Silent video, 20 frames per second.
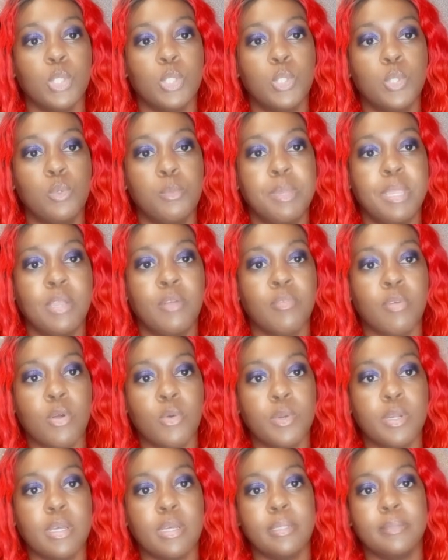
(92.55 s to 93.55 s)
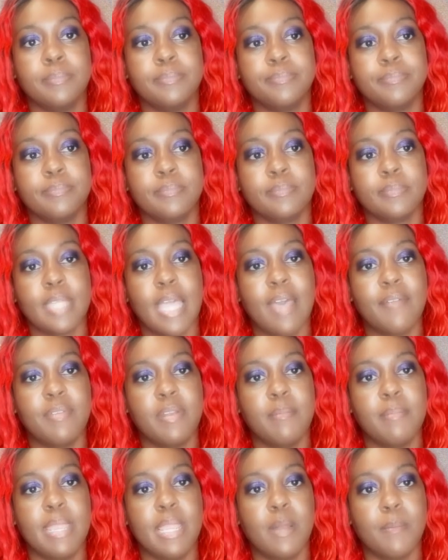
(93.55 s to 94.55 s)
to Big Rona
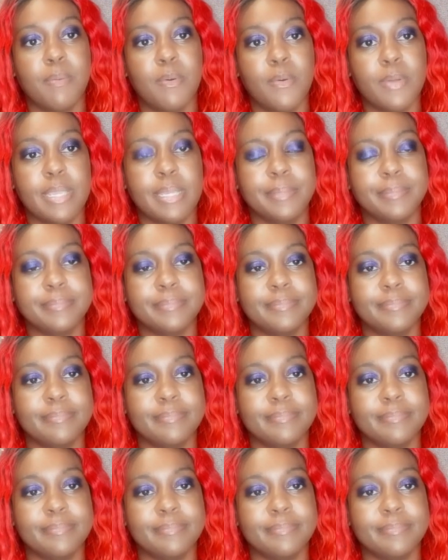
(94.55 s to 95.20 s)
having to make a point.